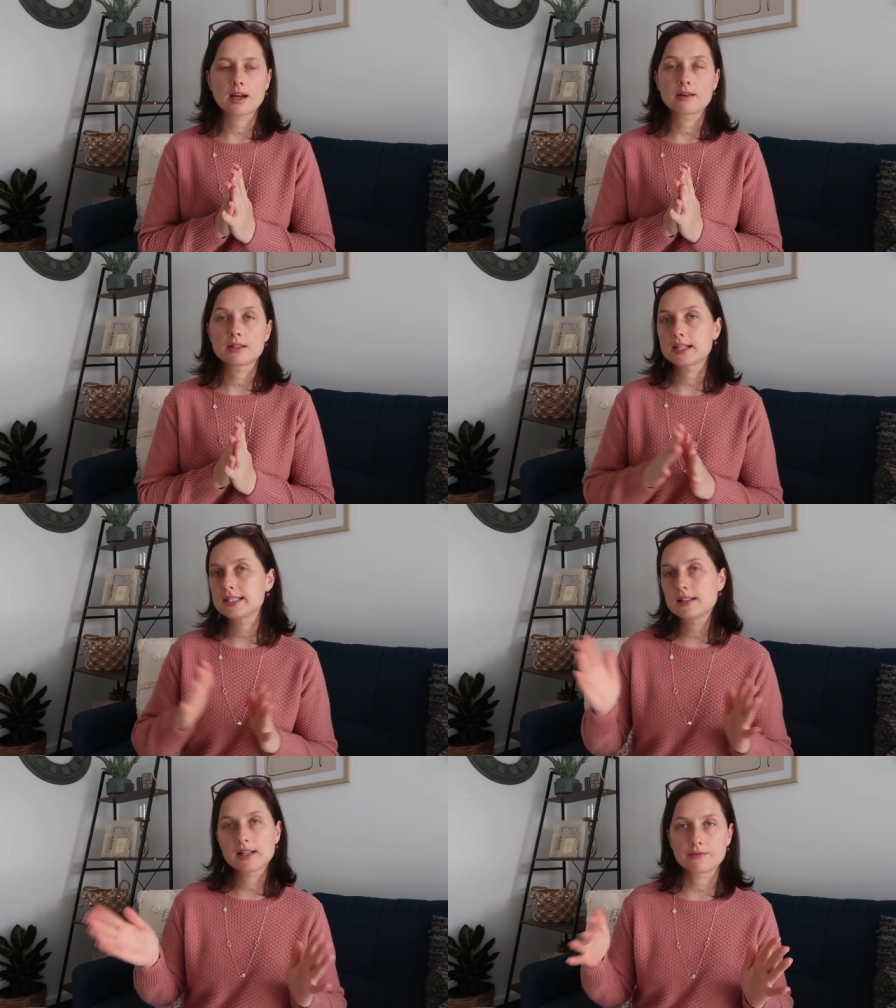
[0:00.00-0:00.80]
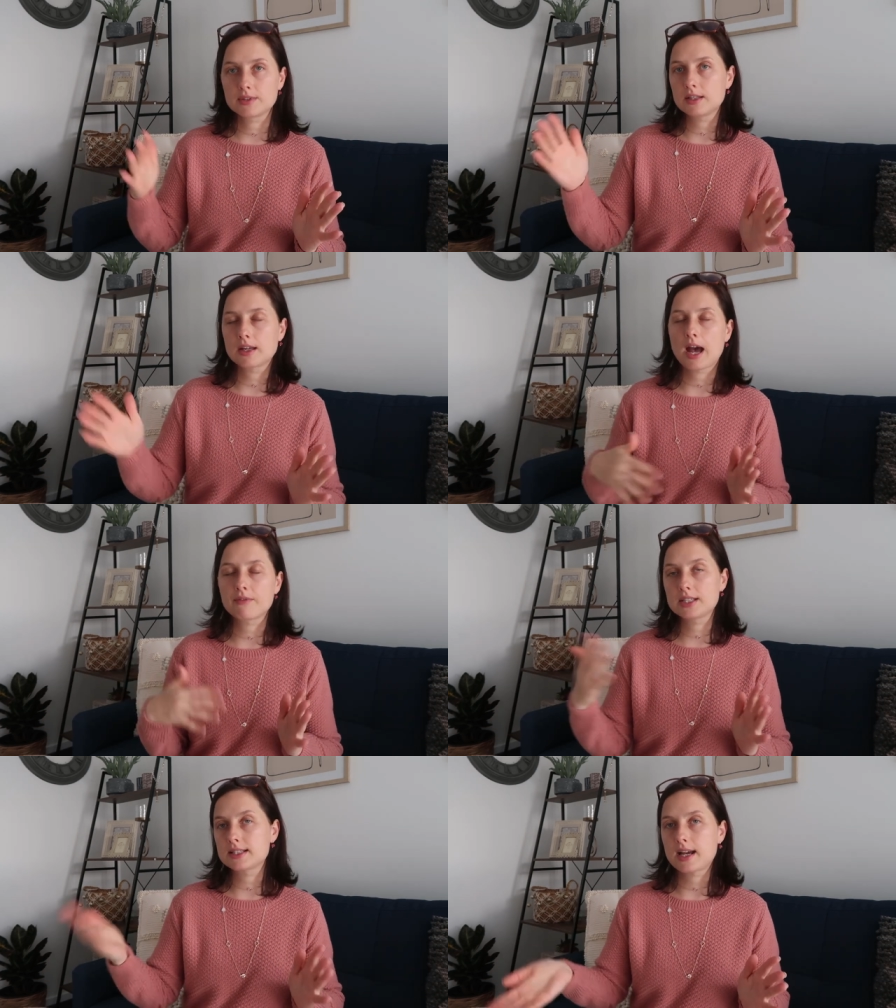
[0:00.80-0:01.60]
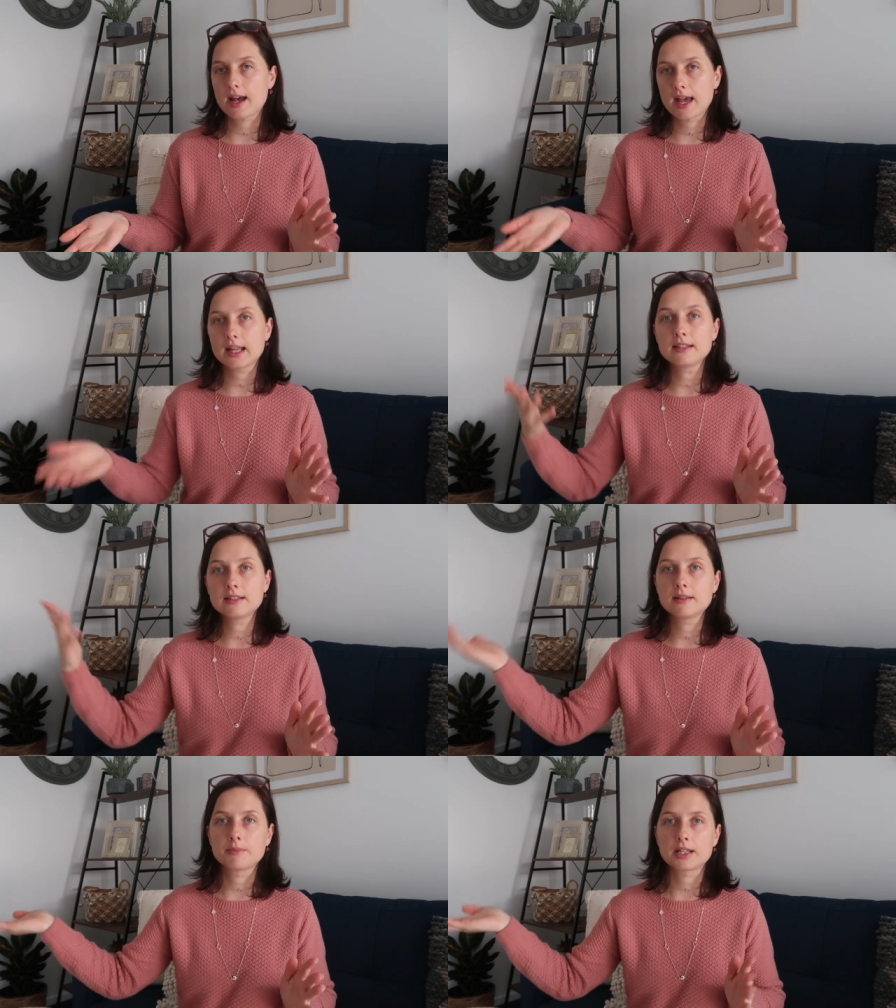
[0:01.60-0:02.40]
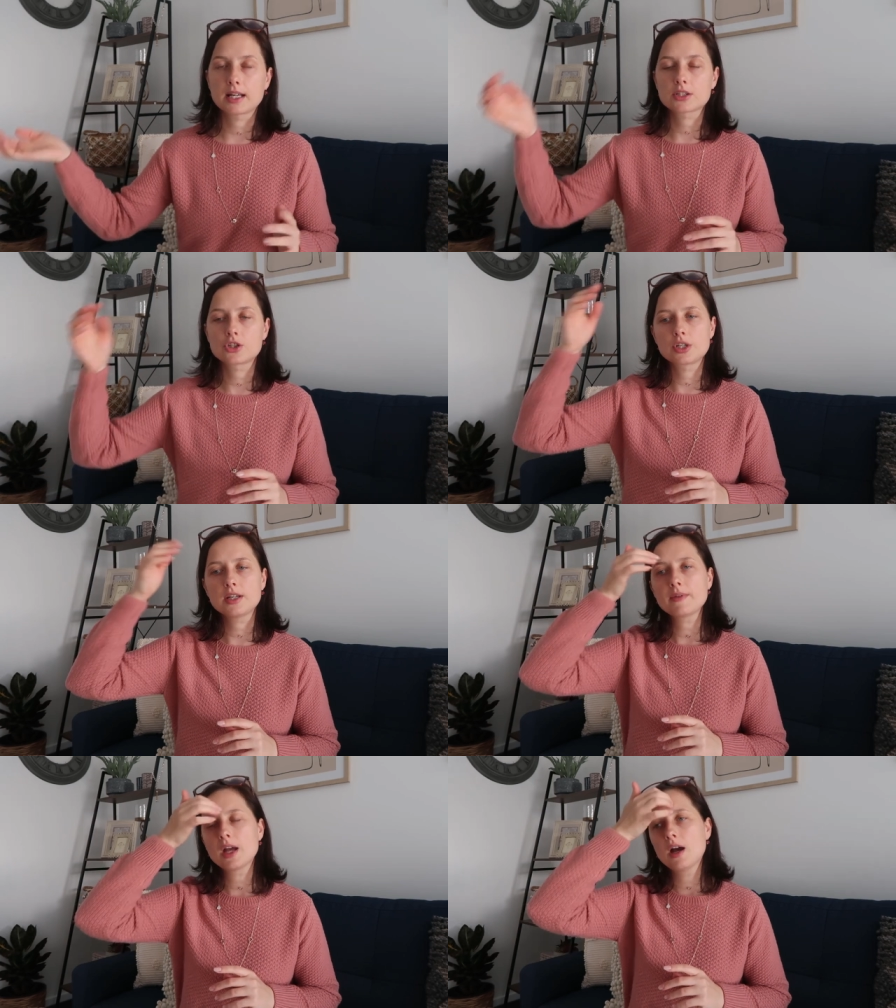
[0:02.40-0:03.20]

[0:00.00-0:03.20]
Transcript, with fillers: I, I still have, have this ahead in my next year,